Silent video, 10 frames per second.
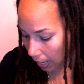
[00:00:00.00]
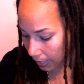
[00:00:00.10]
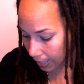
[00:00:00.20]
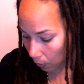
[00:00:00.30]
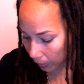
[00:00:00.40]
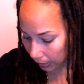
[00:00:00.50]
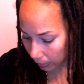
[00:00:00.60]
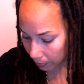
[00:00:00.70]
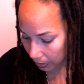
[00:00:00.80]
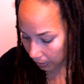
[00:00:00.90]
Now my
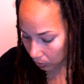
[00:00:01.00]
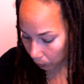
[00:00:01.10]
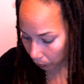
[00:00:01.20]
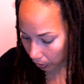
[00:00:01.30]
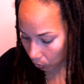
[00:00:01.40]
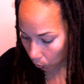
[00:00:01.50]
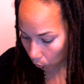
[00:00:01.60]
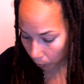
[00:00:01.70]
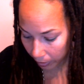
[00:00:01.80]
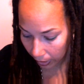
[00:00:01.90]
lipstick is pretty
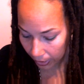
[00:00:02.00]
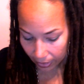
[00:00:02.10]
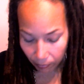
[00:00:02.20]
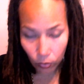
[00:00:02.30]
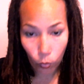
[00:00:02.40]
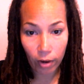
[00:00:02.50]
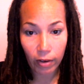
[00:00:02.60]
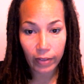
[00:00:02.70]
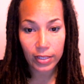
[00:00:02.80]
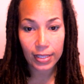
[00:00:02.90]
cool because I've been
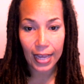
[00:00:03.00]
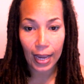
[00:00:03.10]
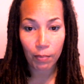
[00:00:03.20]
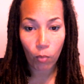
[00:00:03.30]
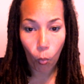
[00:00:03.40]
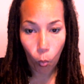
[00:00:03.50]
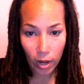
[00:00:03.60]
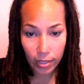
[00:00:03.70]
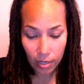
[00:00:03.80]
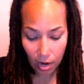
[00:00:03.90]
wearing the same
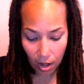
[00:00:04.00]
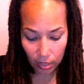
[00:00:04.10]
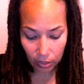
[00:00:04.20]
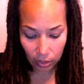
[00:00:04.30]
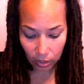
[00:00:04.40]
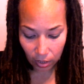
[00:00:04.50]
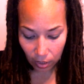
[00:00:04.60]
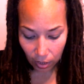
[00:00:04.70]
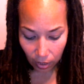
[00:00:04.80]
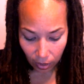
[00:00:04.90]
one color
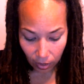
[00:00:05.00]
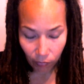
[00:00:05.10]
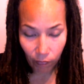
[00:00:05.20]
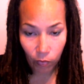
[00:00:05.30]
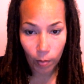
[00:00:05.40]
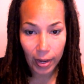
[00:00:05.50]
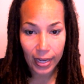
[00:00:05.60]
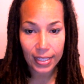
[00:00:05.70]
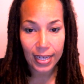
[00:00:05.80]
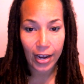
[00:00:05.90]
for my
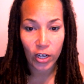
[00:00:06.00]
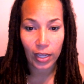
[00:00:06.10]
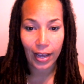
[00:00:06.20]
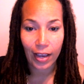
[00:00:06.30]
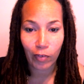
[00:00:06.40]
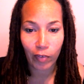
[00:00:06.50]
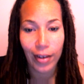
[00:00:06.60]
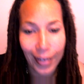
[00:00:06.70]
entire life.